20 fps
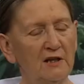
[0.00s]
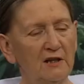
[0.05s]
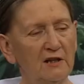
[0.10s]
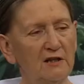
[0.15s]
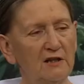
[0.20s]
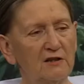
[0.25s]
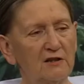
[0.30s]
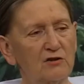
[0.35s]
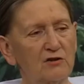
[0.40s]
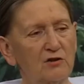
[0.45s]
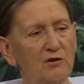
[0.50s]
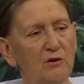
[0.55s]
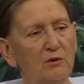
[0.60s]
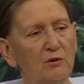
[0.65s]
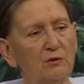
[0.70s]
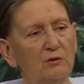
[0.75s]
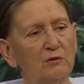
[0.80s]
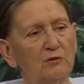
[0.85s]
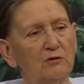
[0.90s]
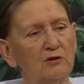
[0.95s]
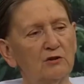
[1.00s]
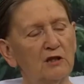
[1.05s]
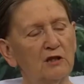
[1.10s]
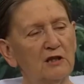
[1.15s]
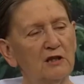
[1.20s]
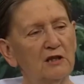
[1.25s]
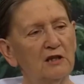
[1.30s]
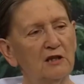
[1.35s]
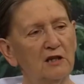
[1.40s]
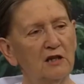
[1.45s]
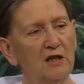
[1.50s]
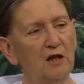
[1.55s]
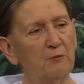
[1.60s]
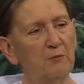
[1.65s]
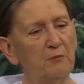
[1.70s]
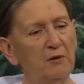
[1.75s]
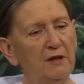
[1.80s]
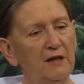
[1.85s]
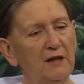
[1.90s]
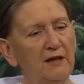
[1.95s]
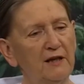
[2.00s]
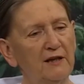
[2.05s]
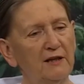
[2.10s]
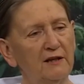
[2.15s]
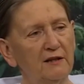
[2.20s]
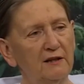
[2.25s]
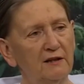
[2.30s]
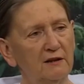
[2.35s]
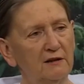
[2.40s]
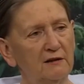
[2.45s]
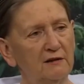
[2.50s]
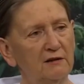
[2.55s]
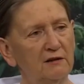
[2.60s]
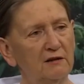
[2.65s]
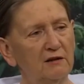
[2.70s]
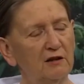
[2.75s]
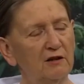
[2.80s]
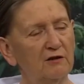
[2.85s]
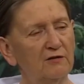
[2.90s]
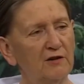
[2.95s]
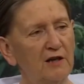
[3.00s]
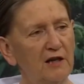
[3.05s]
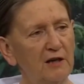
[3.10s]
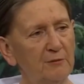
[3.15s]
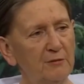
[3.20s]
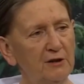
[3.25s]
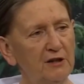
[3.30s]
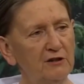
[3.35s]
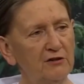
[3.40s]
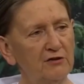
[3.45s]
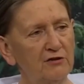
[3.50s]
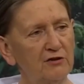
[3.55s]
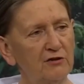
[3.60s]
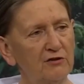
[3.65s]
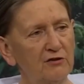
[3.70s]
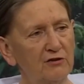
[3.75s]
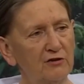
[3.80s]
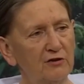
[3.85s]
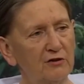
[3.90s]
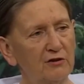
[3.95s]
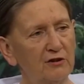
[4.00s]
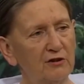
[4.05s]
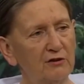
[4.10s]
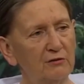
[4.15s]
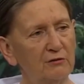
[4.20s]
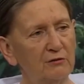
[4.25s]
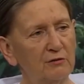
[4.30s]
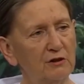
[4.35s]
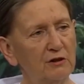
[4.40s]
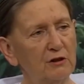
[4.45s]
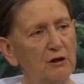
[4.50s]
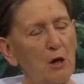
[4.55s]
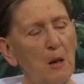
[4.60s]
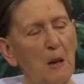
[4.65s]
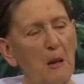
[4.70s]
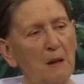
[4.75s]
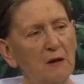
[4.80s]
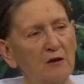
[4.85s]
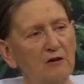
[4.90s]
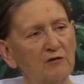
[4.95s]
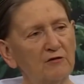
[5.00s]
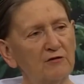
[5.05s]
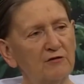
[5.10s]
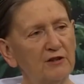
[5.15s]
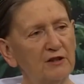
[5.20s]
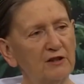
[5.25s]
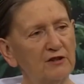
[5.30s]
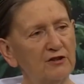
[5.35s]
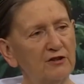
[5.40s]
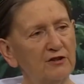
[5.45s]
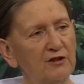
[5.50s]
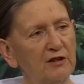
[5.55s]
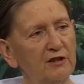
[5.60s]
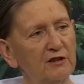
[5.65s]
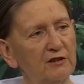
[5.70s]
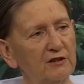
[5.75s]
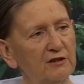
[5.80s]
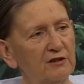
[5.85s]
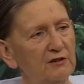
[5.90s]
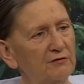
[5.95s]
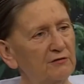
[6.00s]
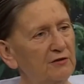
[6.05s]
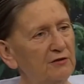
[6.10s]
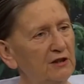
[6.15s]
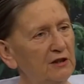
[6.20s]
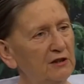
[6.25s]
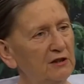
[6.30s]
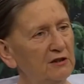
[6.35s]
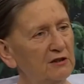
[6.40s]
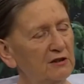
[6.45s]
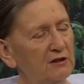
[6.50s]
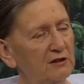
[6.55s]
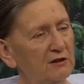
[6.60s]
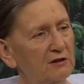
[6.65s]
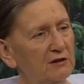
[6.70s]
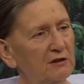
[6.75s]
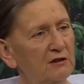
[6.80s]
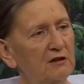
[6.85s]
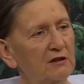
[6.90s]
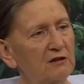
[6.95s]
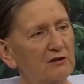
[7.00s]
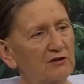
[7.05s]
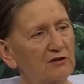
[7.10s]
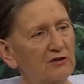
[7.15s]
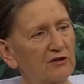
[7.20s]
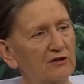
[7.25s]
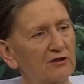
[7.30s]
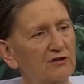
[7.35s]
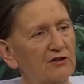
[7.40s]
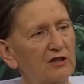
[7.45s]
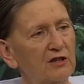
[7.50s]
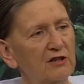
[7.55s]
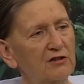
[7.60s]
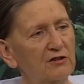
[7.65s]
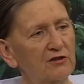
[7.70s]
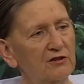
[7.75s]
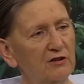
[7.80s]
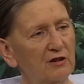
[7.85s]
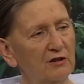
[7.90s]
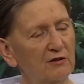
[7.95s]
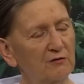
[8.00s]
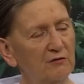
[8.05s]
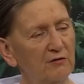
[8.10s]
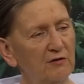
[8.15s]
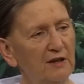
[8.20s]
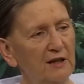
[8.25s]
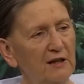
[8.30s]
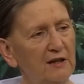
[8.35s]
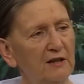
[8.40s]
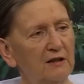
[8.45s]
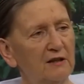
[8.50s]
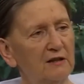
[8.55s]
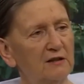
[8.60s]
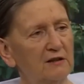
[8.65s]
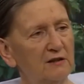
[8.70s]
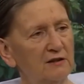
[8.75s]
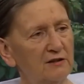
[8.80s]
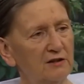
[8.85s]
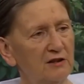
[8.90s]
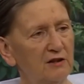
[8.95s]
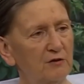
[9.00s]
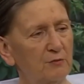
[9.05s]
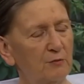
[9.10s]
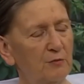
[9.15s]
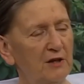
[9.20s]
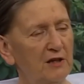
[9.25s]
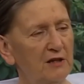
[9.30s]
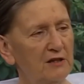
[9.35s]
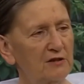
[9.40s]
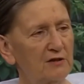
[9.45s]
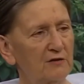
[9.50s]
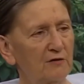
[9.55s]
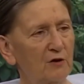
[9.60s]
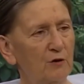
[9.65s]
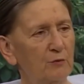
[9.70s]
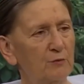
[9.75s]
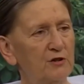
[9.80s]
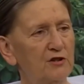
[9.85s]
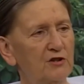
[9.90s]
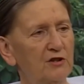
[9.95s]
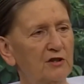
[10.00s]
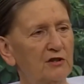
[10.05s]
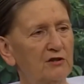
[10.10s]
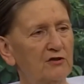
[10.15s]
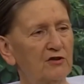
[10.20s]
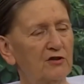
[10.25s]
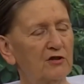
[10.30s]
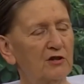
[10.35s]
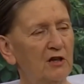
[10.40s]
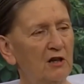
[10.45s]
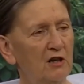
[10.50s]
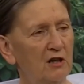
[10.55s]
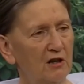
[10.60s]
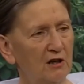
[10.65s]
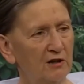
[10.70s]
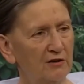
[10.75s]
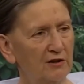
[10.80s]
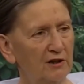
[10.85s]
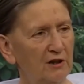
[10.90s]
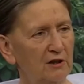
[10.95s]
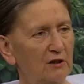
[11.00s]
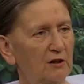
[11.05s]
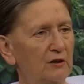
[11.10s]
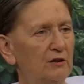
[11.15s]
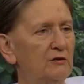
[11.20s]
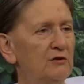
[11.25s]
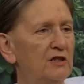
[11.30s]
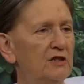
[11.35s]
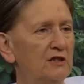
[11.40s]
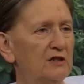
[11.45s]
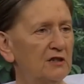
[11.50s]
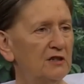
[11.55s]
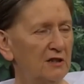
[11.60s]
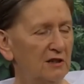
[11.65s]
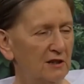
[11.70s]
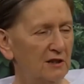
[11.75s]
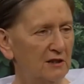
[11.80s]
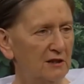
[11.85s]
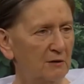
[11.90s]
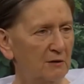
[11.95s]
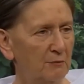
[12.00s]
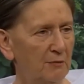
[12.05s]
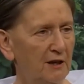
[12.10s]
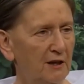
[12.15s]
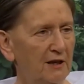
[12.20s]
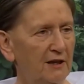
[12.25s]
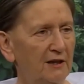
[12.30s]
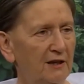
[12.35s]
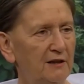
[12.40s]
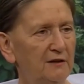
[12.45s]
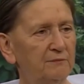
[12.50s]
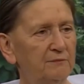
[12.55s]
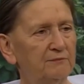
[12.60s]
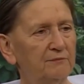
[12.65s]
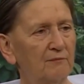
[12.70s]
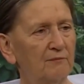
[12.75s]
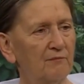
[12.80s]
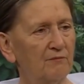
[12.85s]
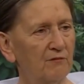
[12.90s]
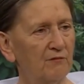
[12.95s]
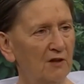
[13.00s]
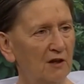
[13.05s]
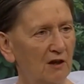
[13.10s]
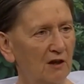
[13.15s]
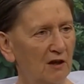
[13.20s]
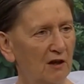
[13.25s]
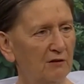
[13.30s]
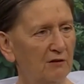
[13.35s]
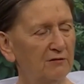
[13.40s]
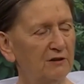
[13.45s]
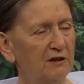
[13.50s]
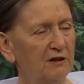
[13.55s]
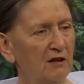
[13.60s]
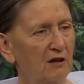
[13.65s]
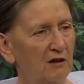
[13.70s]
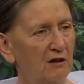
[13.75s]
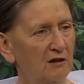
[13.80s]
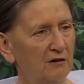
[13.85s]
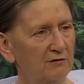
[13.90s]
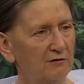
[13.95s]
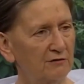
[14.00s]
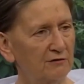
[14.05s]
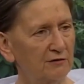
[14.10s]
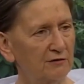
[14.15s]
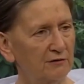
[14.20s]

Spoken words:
It is called a play of happiness and sorrow, victory and defeat, success and failure. These pairs of opposites are included in the play, half and half.